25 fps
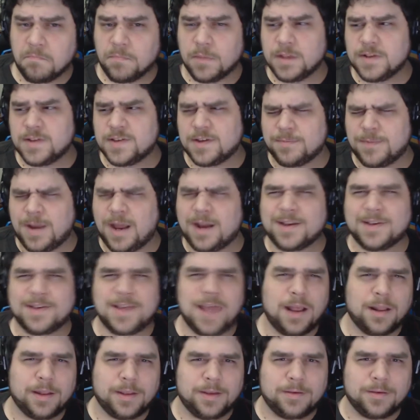so I'm not
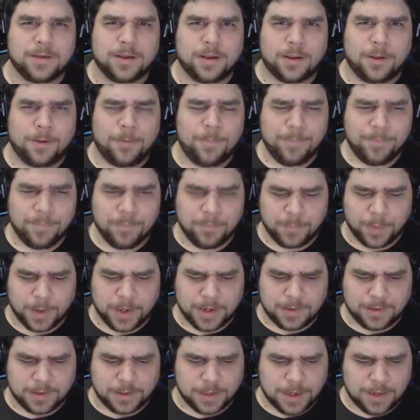exactly tall,
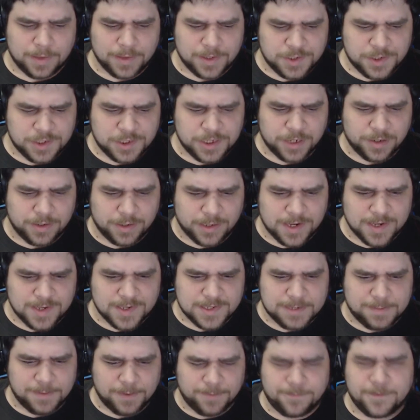but this chair does
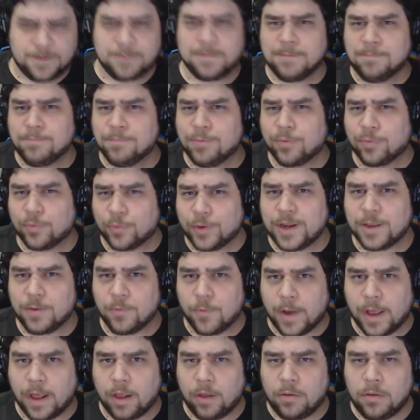seem to fit me pretty
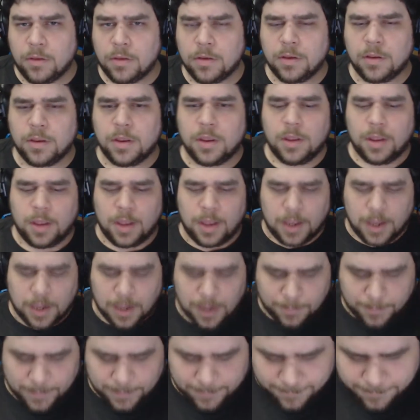well.
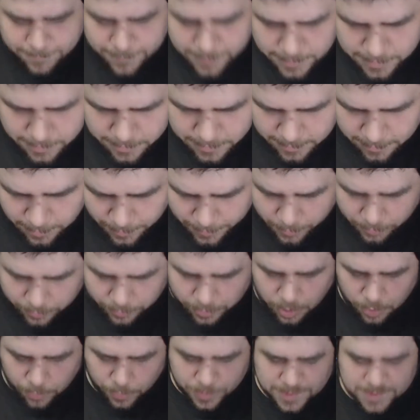My feet on the
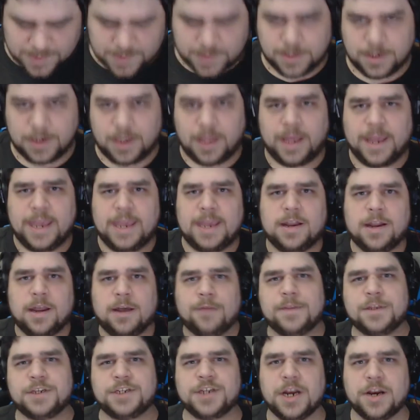lowest height
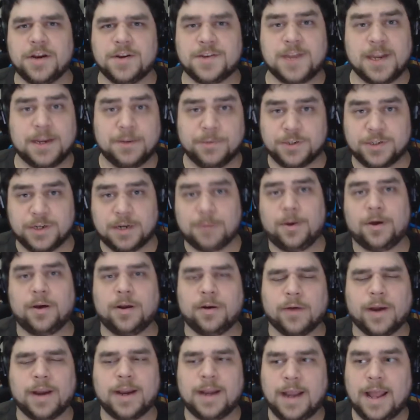of the chair setting, which I'm on
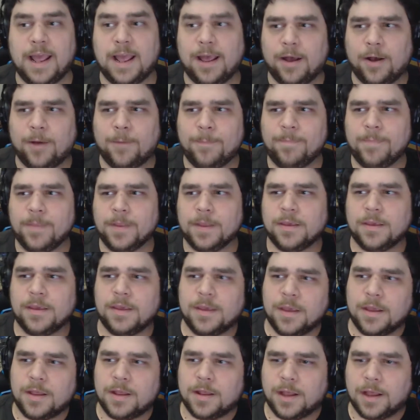right now,
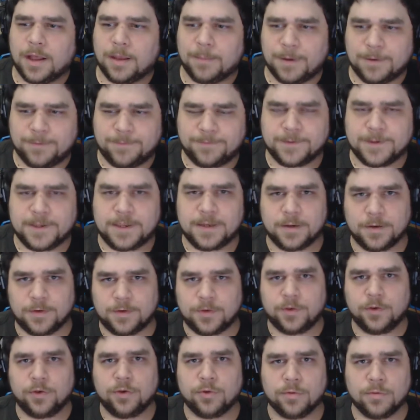my feet
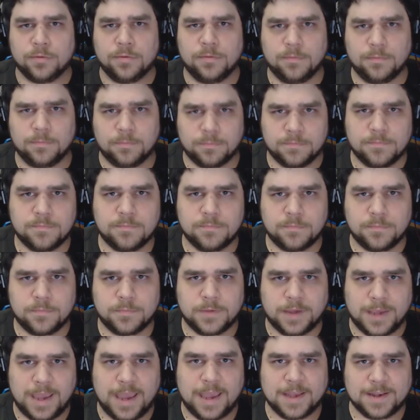
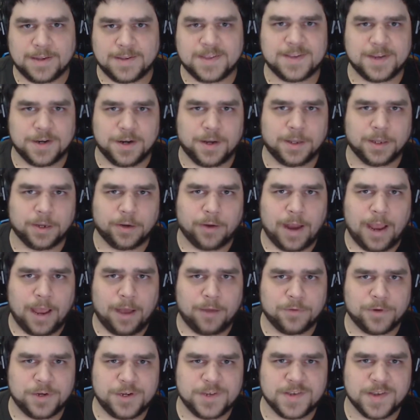can sit on the
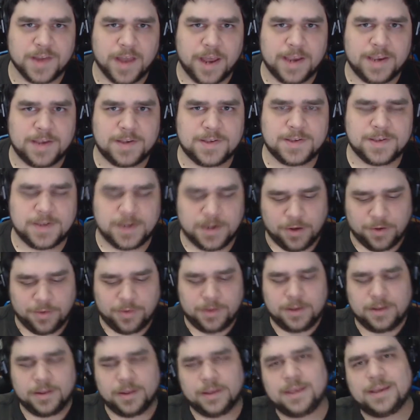ground, which is nice. You
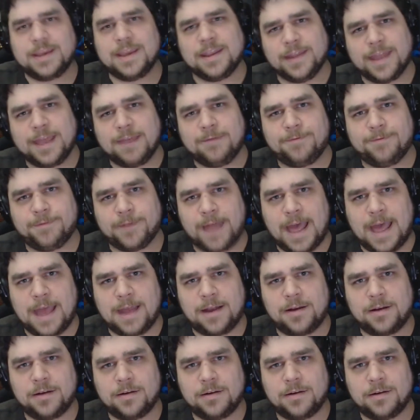can lay flat.